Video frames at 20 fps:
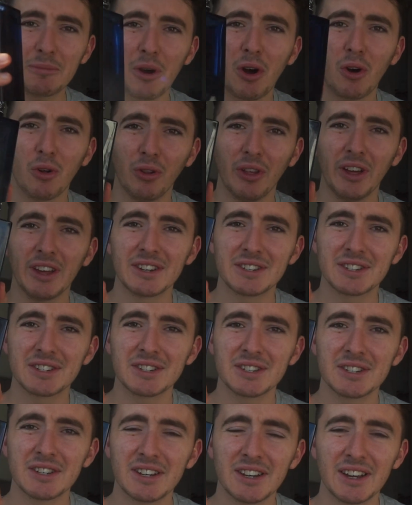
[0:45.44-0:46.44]
bottle,
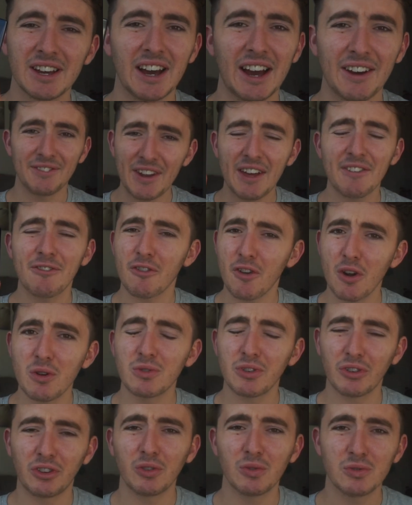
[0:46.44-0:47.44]
this. I've never
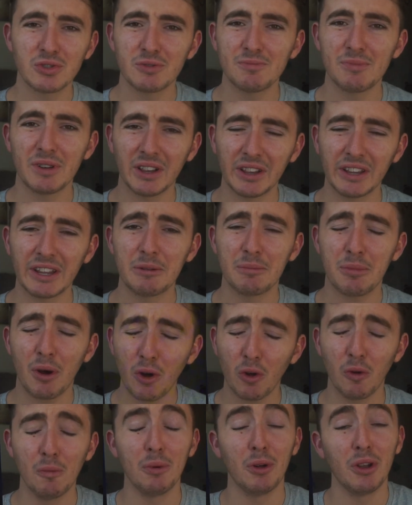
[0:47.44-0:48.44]
owned a 200ml
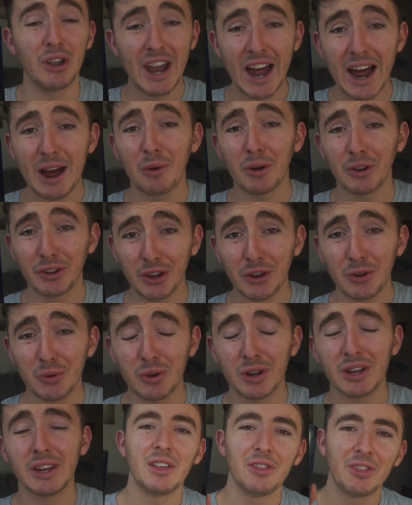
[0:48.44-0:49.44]
bottle, but now I
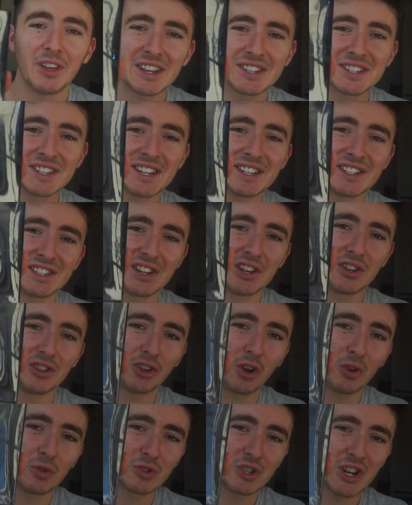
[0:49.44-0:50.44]
do. This is
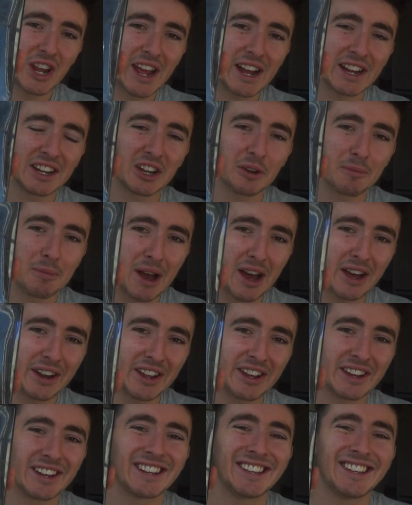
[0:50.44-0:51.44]
Dolce
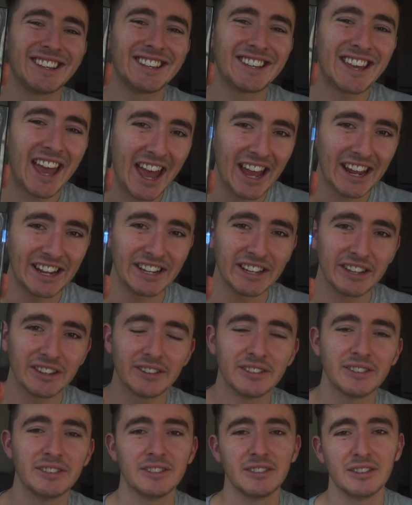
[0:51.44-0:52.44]
Gabbana K.
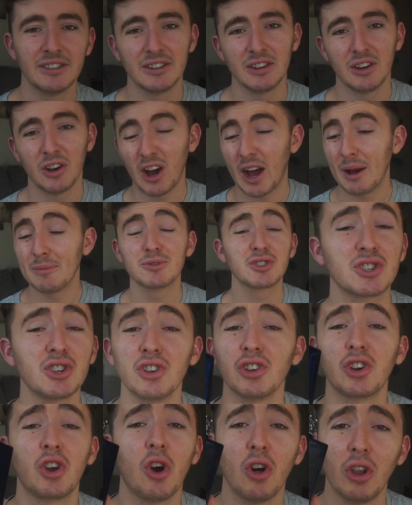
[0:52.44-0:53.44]
I'm just
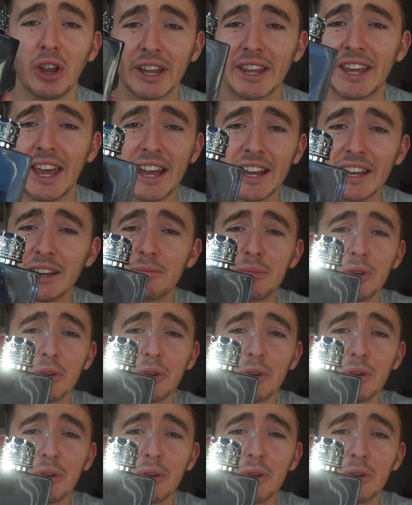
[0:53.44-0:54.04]
going to call it King